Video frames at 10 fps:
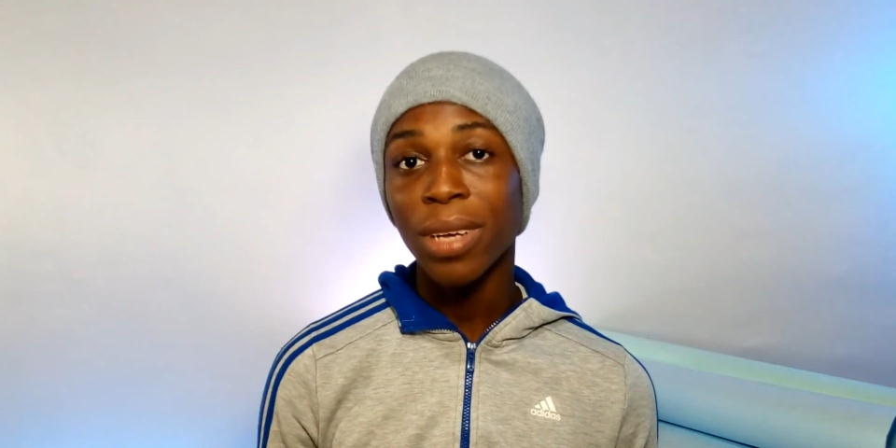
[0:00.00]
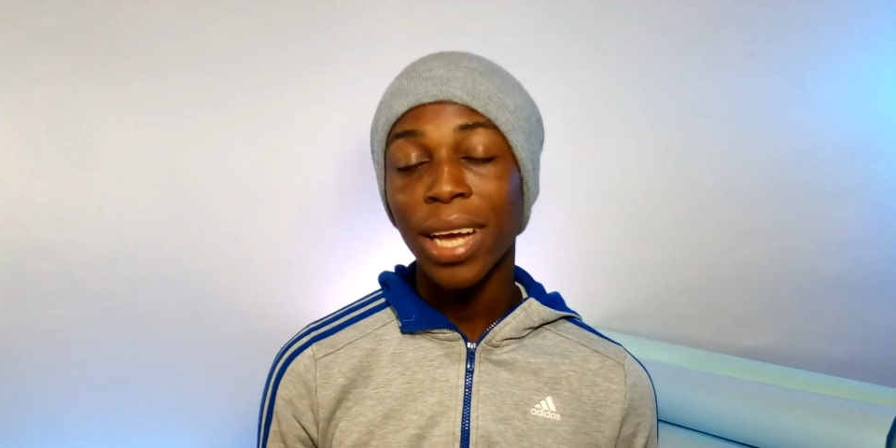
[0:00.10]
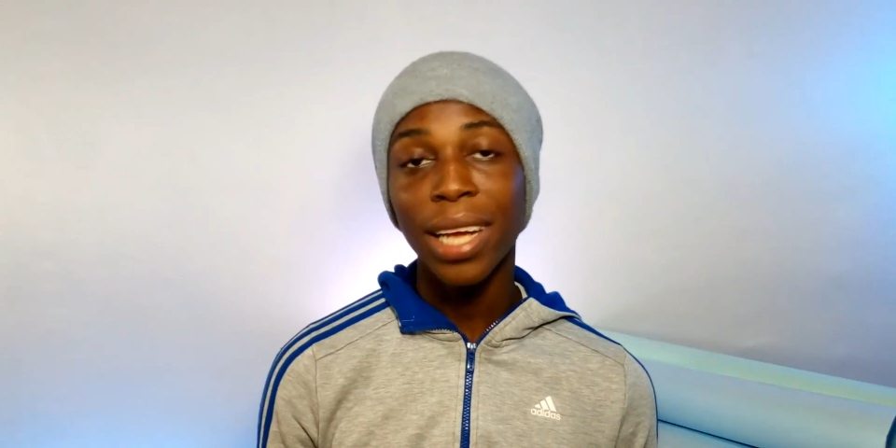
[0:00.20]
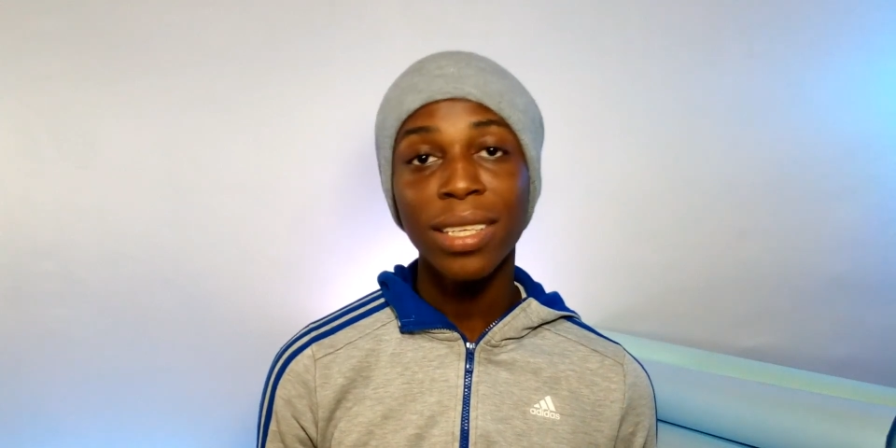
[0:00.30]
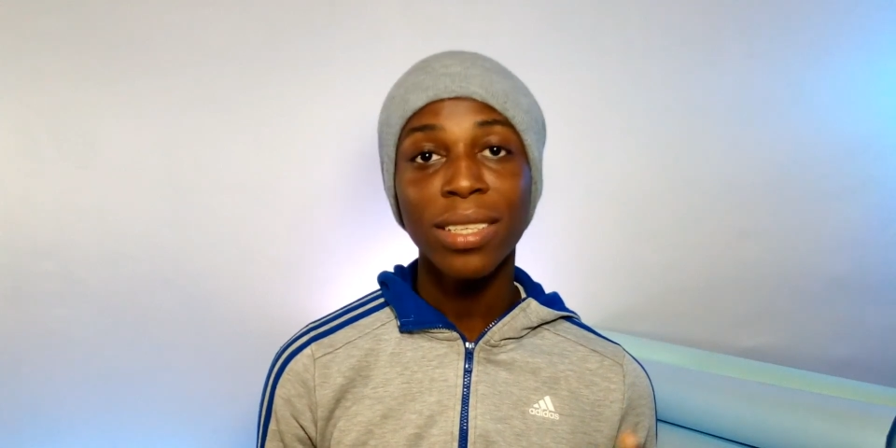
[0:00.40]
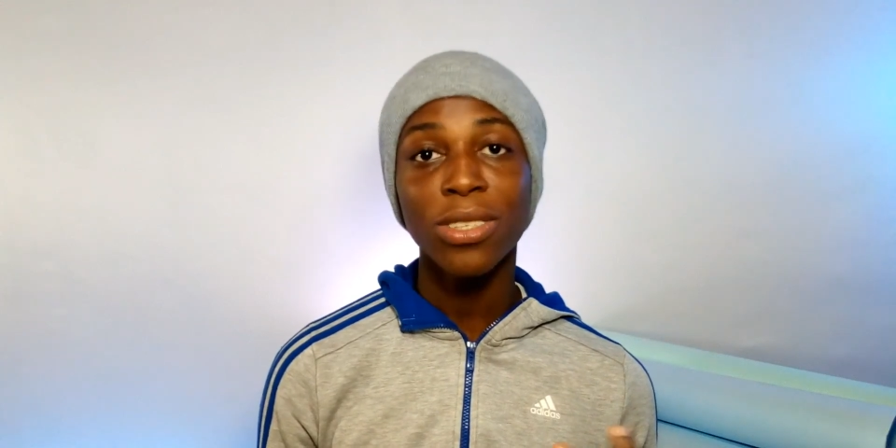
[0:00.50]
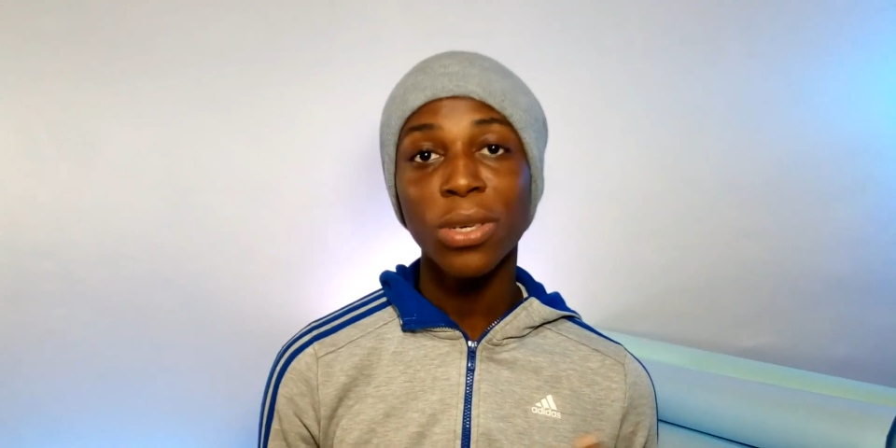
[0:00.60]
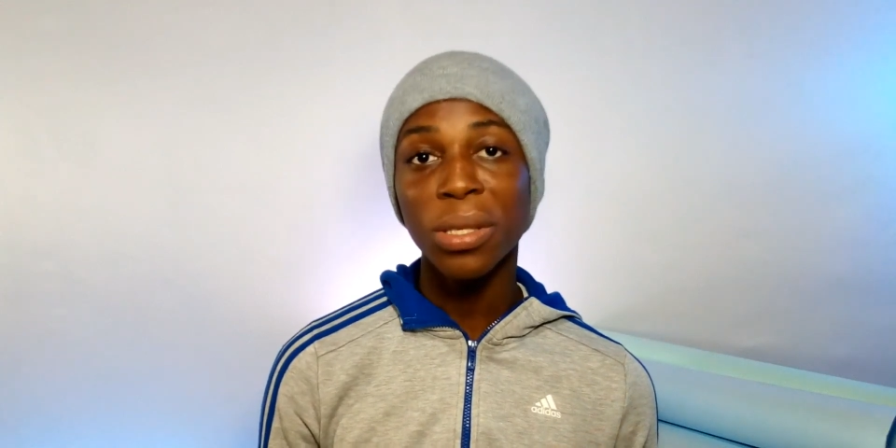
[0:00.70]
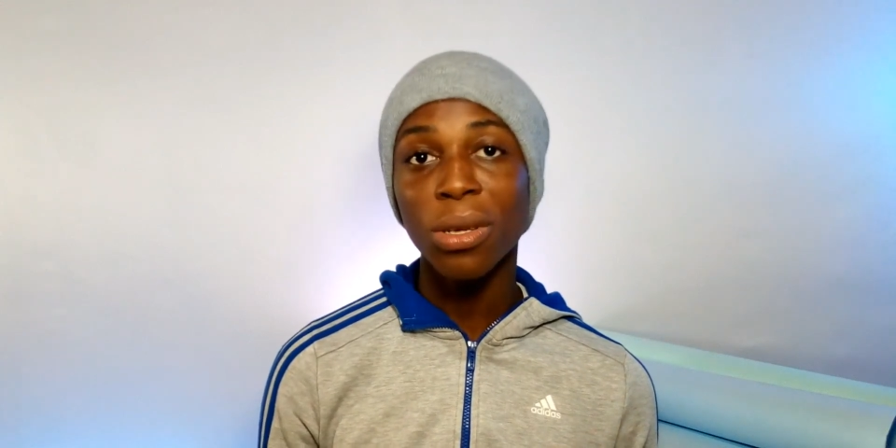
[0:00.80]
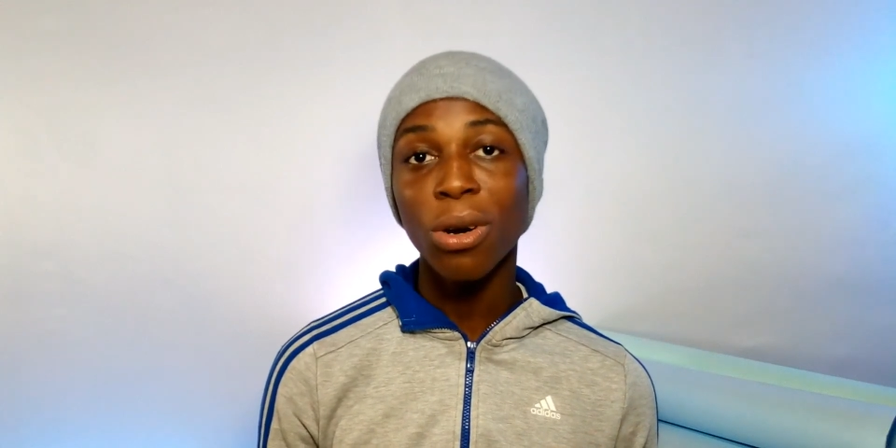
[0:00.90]
and yeah,
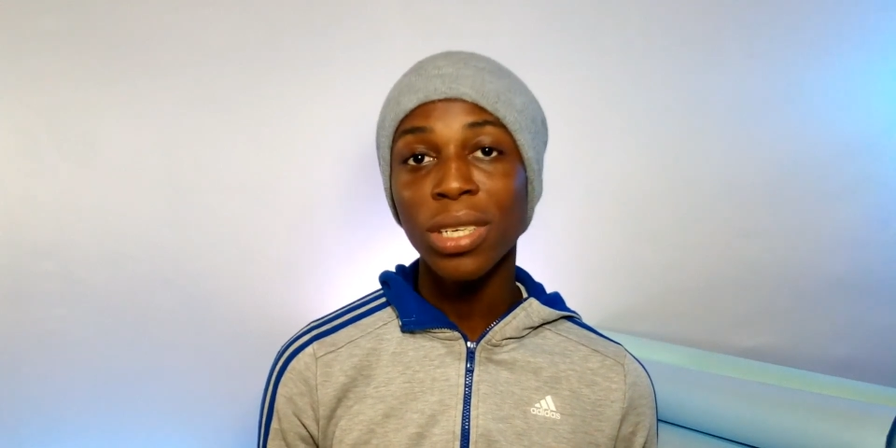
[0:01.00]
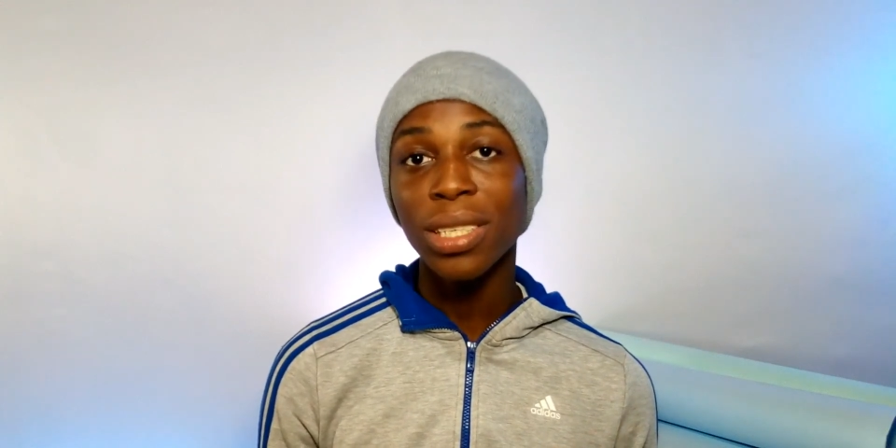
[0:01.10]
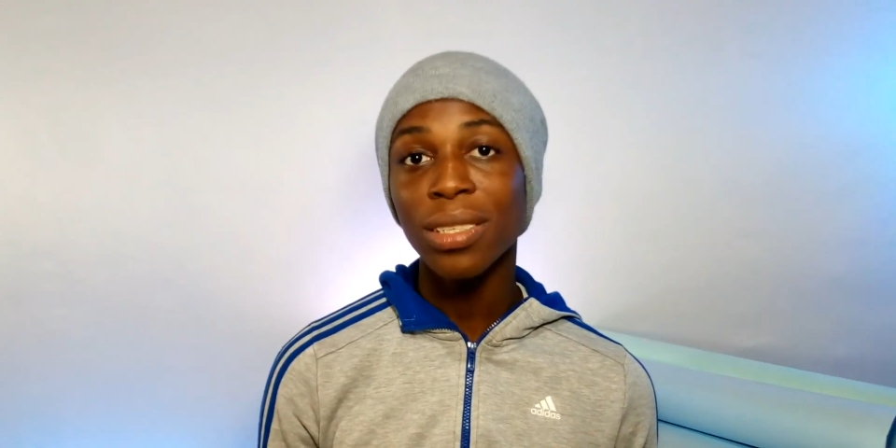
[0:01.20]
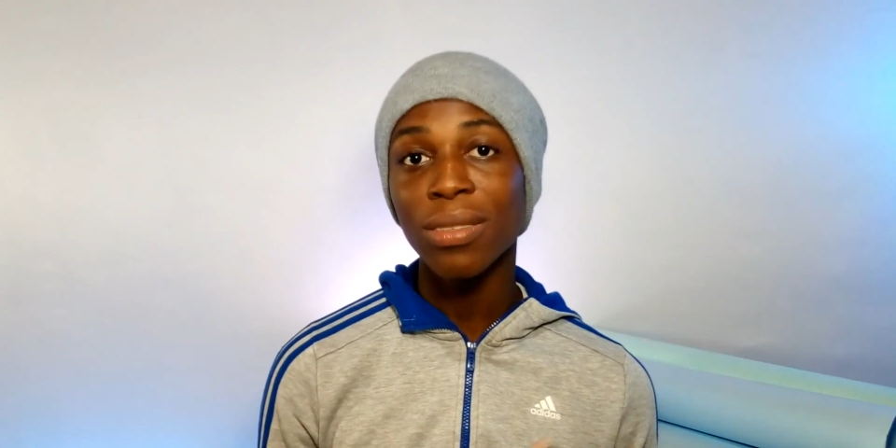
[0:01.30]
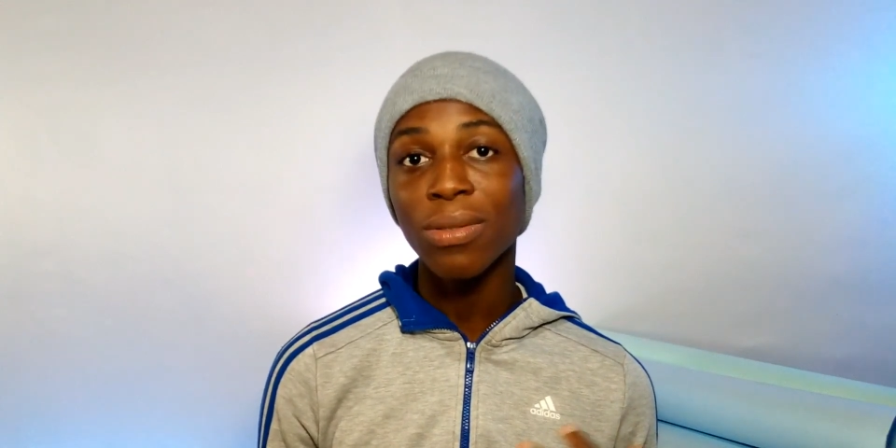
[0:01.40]
just all these